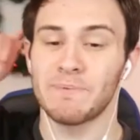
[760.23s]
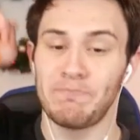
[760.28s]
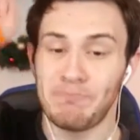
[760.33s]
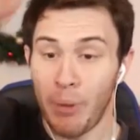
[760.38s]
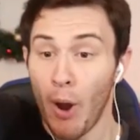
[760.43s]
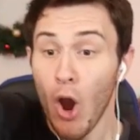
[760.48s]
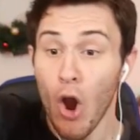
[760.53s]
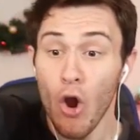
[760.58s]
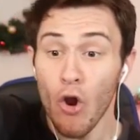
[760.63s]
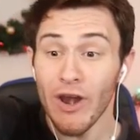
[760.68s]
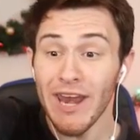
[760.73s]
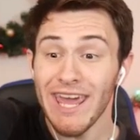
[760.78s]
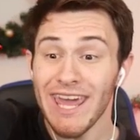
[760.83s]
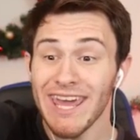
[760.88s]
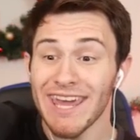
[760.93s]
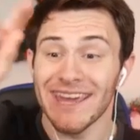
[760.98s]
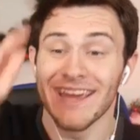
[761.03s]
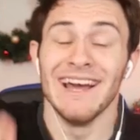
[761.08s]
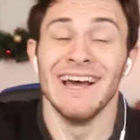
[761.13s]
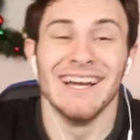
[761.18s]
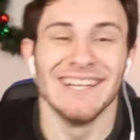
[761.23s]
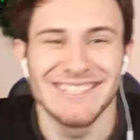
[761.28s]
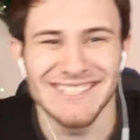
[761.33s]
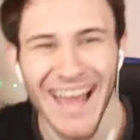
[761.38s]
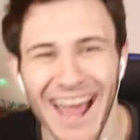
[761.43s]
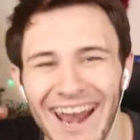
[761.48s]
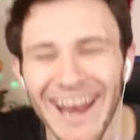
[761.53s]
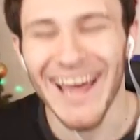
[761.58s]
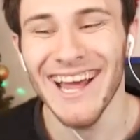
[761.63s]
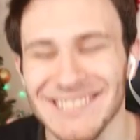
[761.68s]
Pooty!
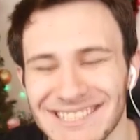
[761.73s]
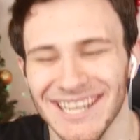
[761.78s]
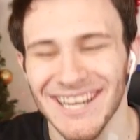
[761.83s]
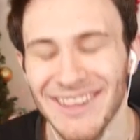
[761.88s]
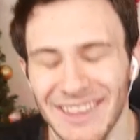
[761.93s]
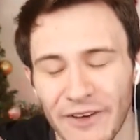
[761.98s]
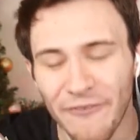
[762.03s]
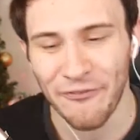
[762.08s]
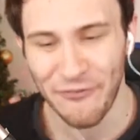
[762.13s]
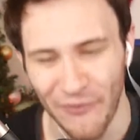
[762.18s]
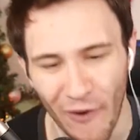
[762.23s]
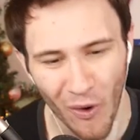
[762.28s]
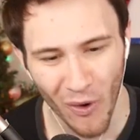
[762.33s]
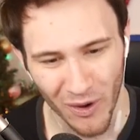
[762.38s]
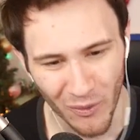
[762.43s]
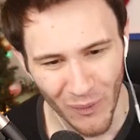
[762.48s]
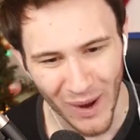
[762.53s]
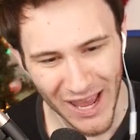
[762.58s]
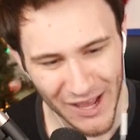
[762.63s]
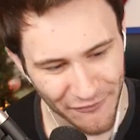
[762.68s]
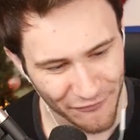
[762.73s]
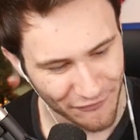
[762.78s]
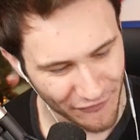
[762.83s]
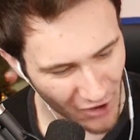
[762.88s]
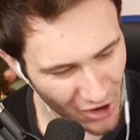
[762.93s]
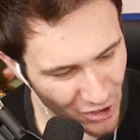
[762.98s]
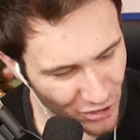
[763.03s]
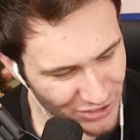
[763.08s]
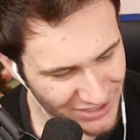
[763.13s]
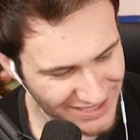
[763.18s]
Shout out to the 4-way
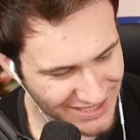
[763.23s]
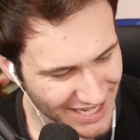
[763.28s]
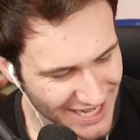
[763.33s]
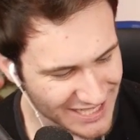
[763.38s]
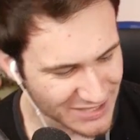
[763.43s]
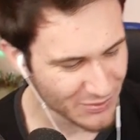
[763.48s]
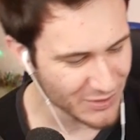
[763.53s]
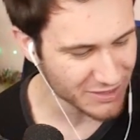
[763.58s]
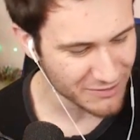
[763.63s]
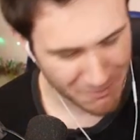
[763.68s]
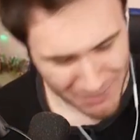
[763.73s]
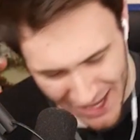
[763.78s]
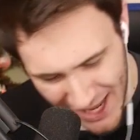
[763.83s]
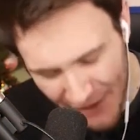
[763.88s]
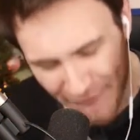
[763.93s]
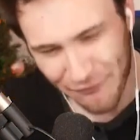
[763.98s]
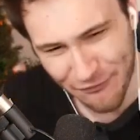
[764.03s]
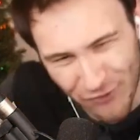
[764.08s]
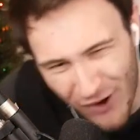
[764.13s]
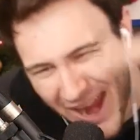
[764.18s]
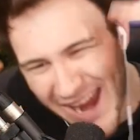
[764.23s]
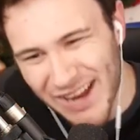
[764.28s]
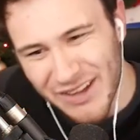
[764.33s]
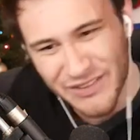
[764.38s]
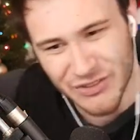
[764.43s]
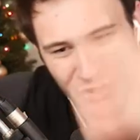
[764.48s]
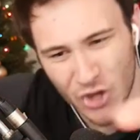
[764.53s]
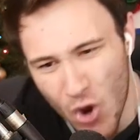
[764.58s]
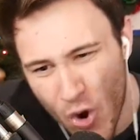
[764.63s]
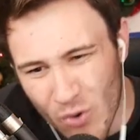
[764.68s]
verses with me, Frank,
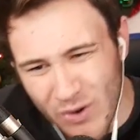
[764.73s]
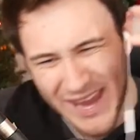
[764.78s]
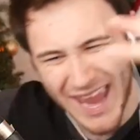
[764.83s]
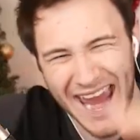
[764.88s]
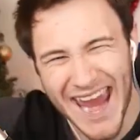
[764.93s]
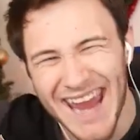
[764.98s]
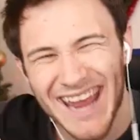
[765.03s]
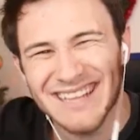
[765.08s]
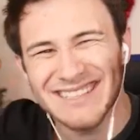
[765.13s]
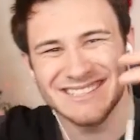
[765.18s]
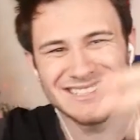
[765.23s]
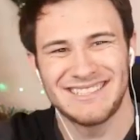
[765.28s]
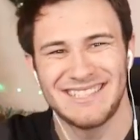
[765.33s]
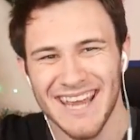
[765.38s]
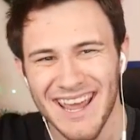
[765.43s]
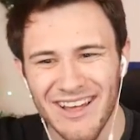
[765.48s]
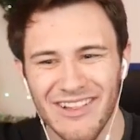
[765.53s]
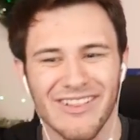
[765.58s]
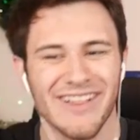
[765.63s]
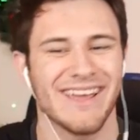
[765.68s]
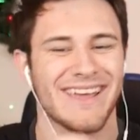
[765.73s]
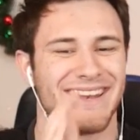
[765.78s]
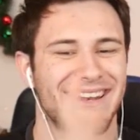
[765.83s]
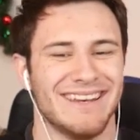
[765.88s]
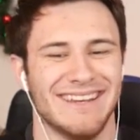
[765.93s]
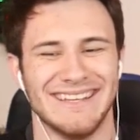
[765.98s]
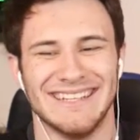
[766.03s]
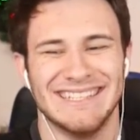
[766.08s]
Luke, and Dylan.